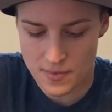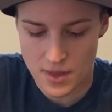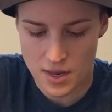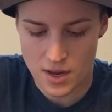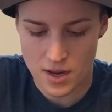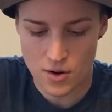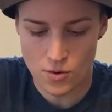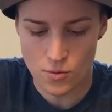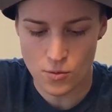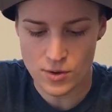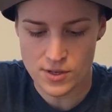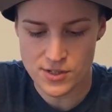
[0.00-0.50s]

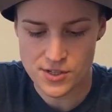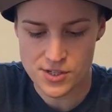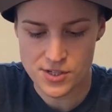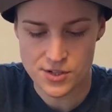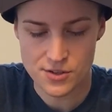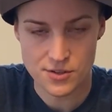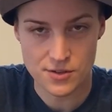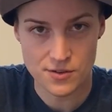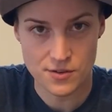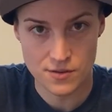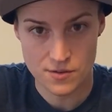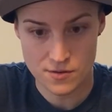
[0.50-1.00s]
Once you're
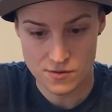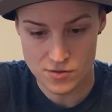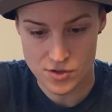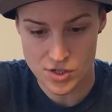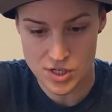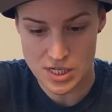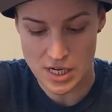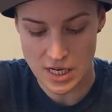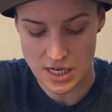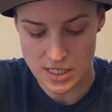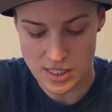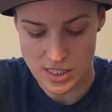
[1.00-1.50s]

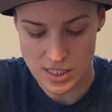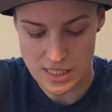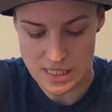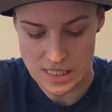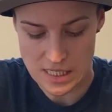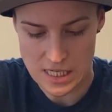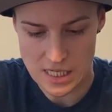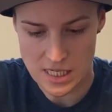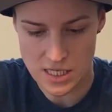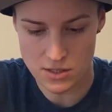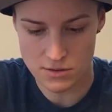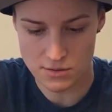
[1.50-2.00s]
done
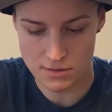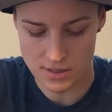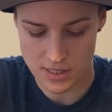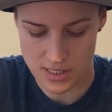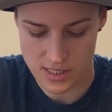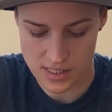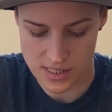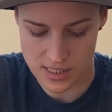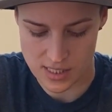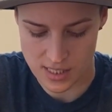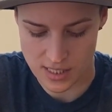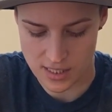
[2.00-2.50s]

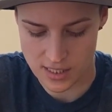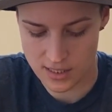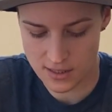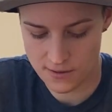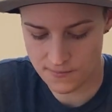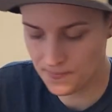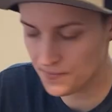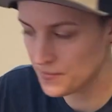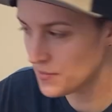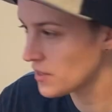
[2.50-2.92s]
degreasing,